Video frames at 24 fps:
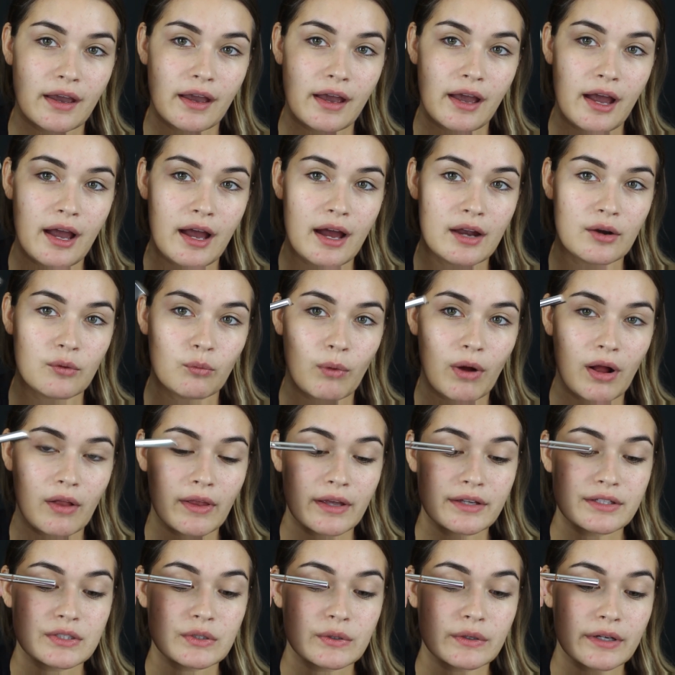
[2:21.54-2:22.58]
And while
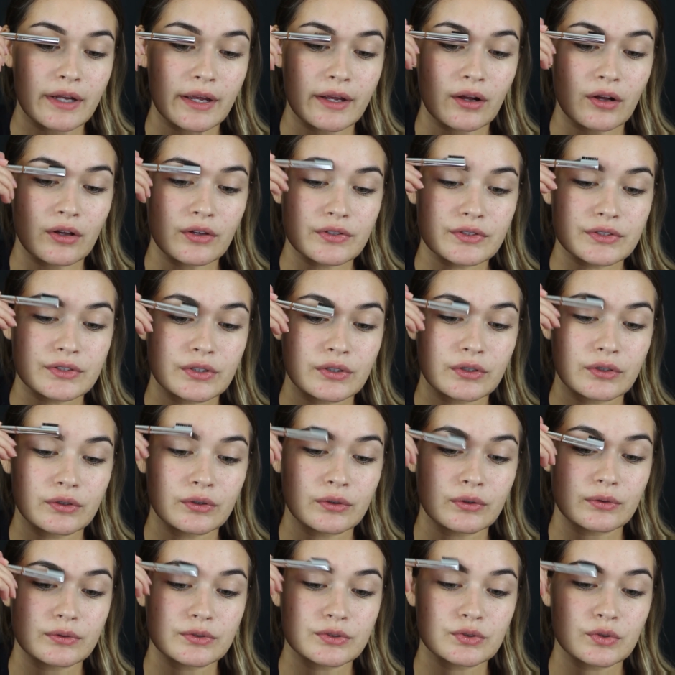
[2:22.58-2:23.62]
I do it, I
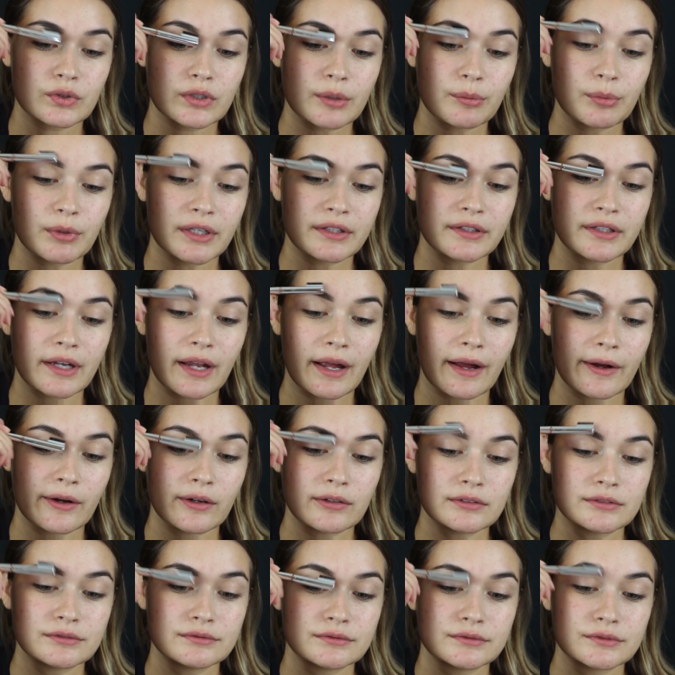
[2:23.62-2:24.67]
also sort of blend it
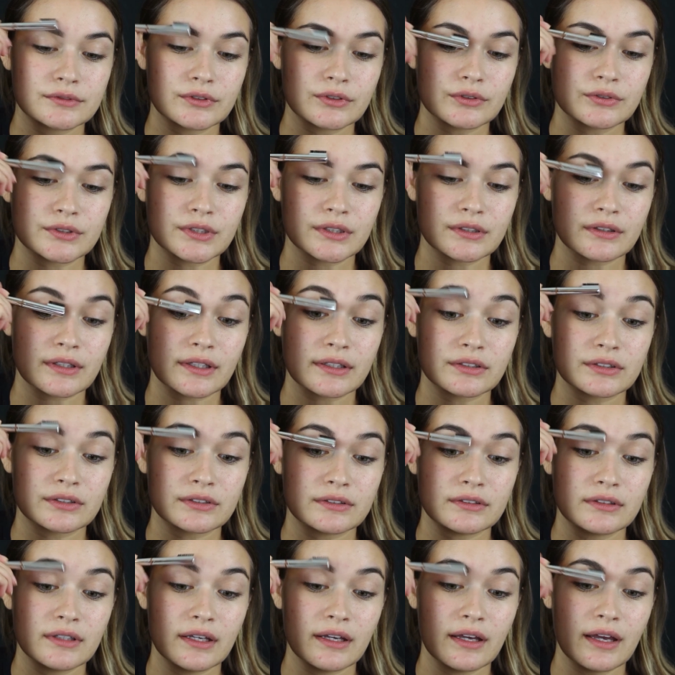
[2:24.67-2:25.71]
out using the
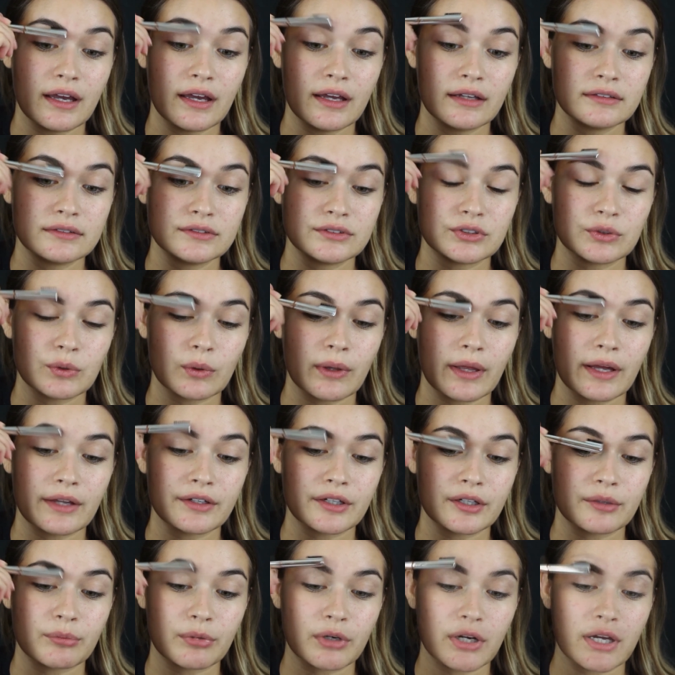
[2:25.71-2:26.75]

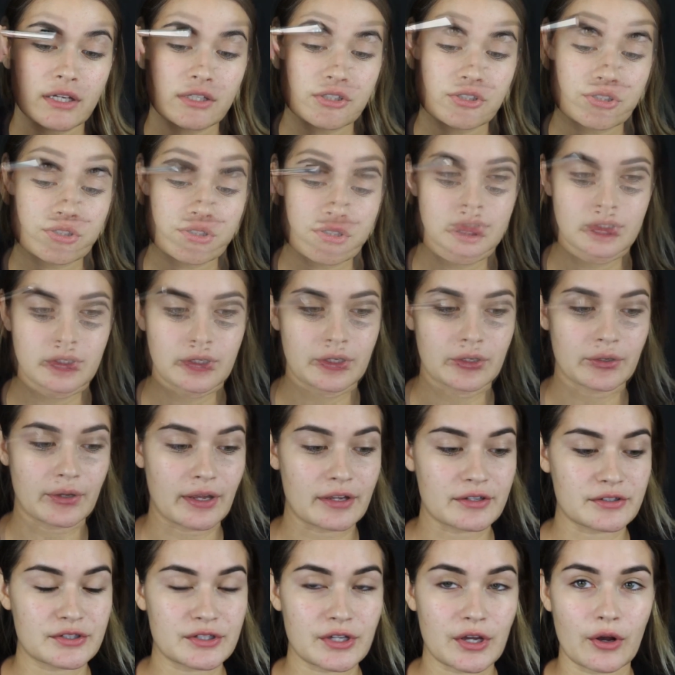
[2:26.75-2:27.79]
dual-ended brush. Alright
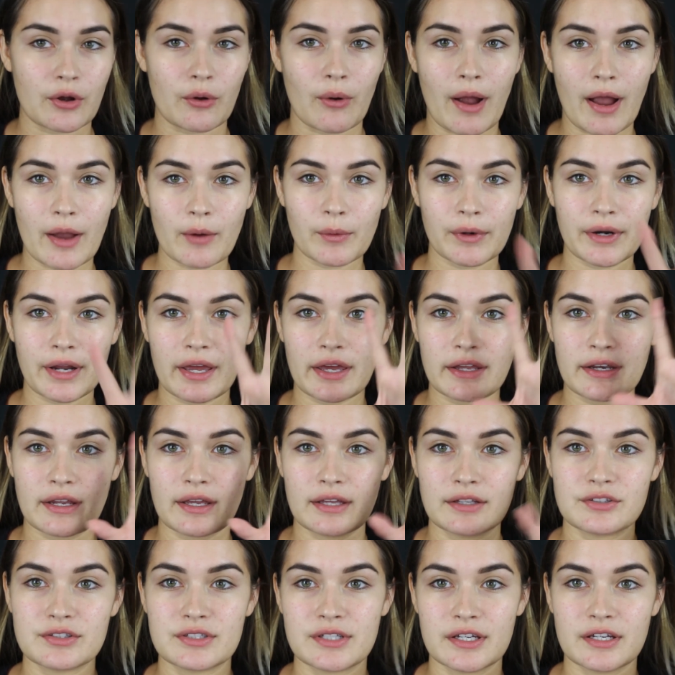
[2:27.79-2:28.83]
guys, so I went ahead
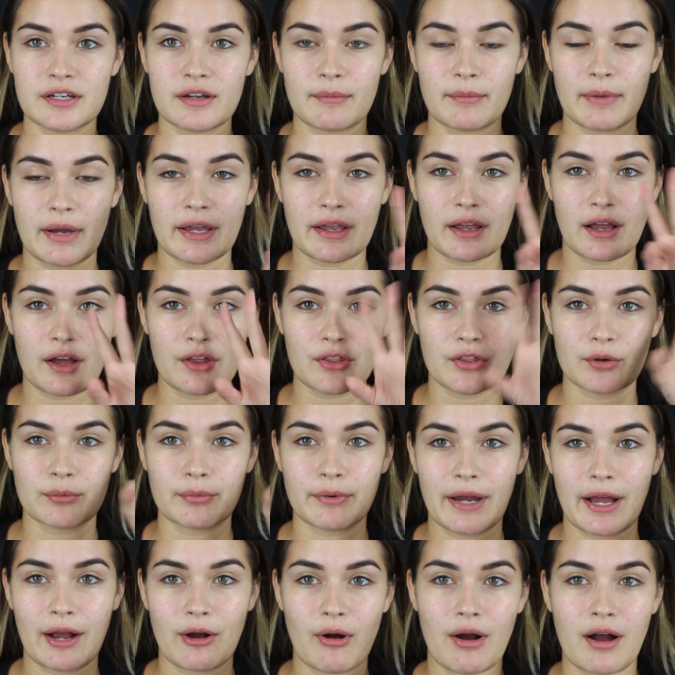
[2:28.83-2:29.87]
and did my other
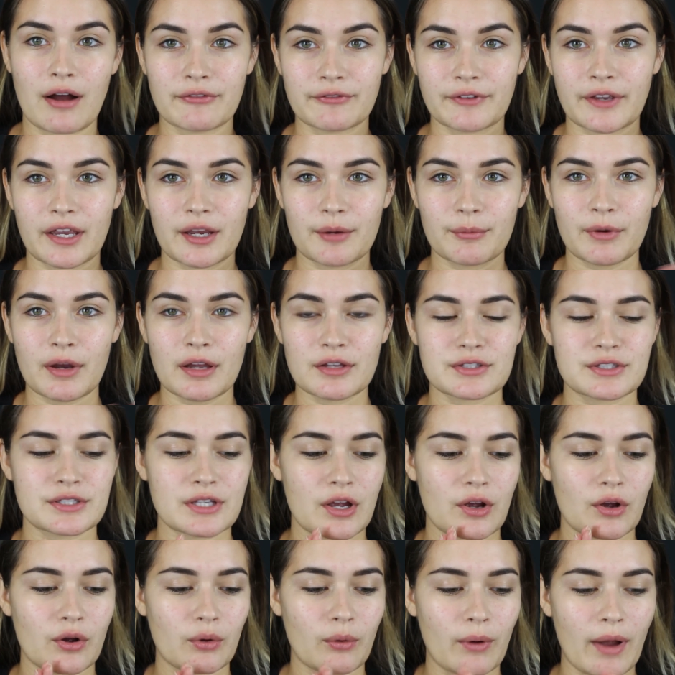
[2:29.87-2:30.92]
brow off camera,
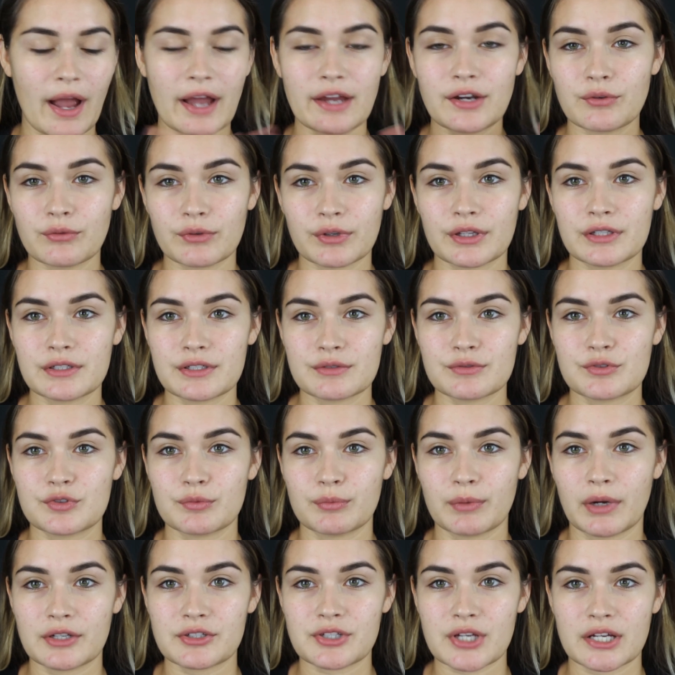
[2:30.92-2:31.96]
so I don't really do too
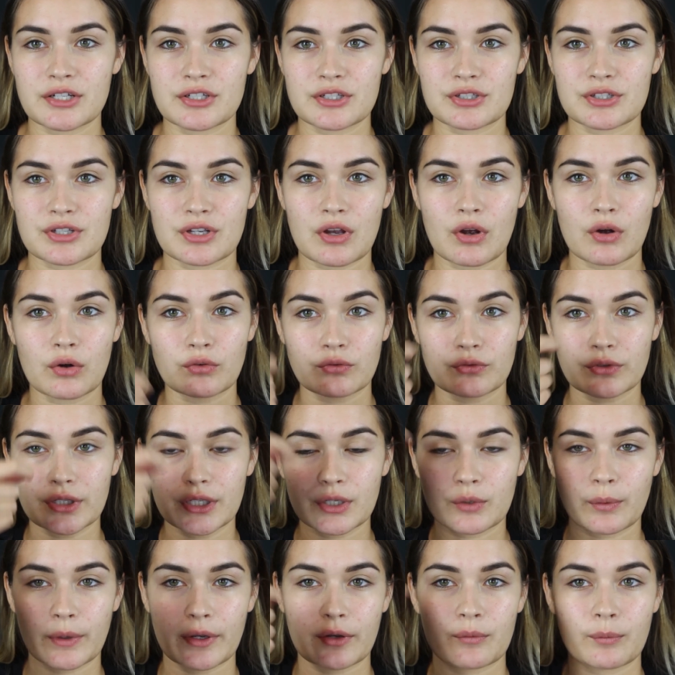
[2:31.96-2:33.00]
much. I just go
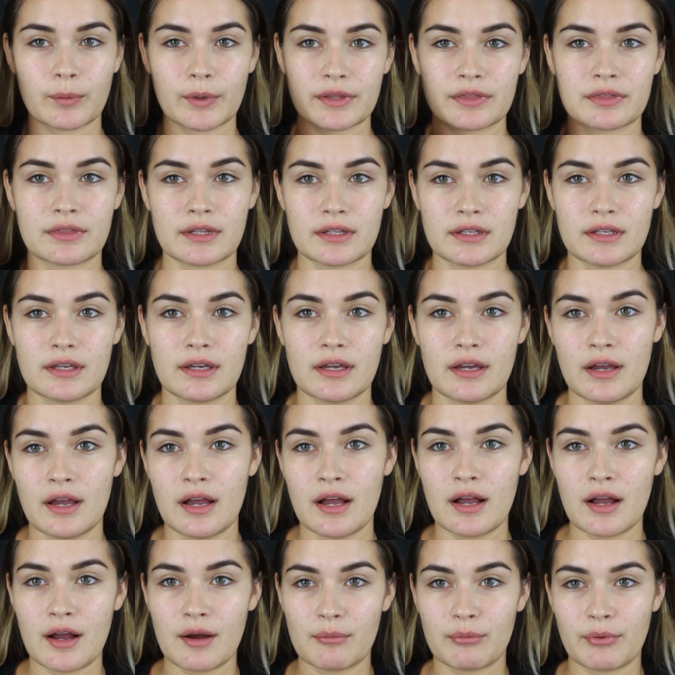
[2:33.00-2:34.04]
really quick with the
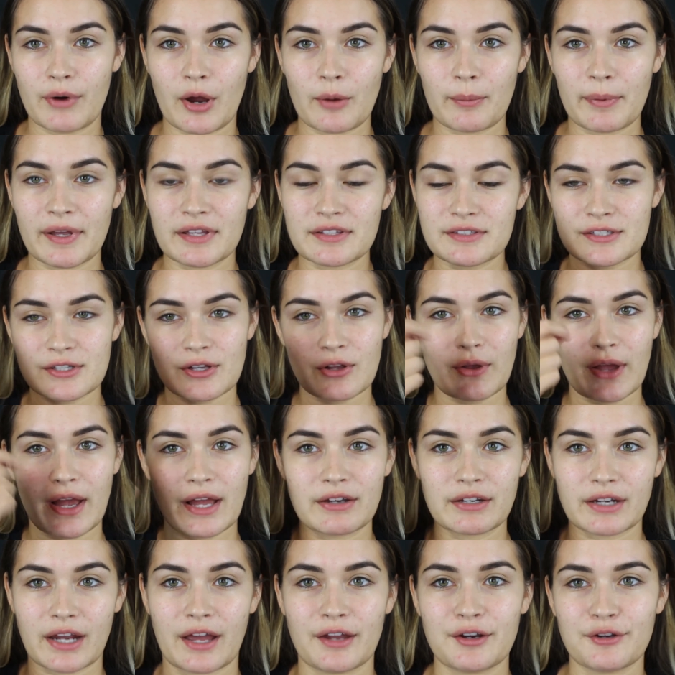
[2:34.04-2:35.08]
brow pencil
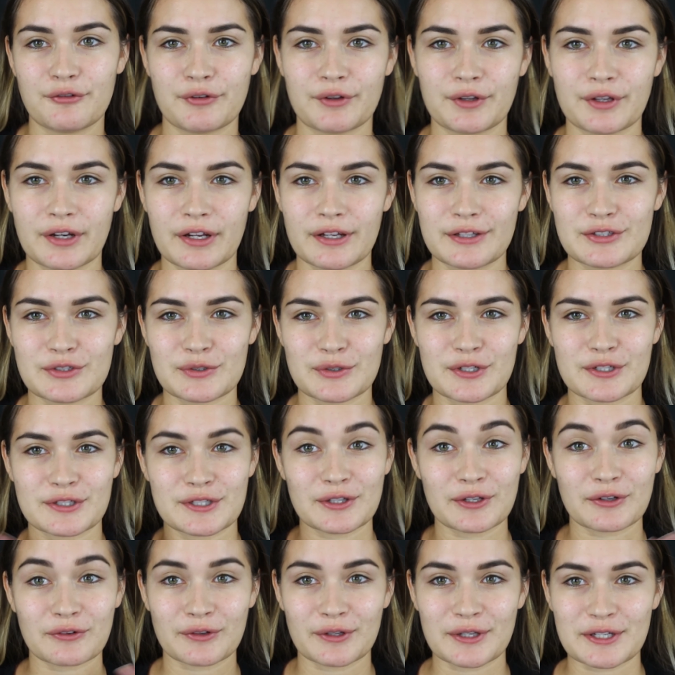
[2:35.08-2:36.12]
and kind of fill it in so it
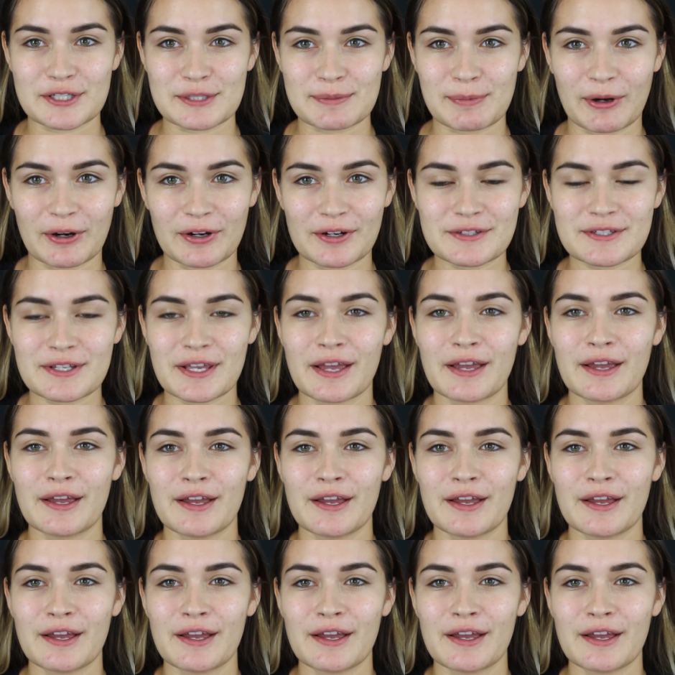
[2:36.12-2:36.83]
doesn't look really sparse.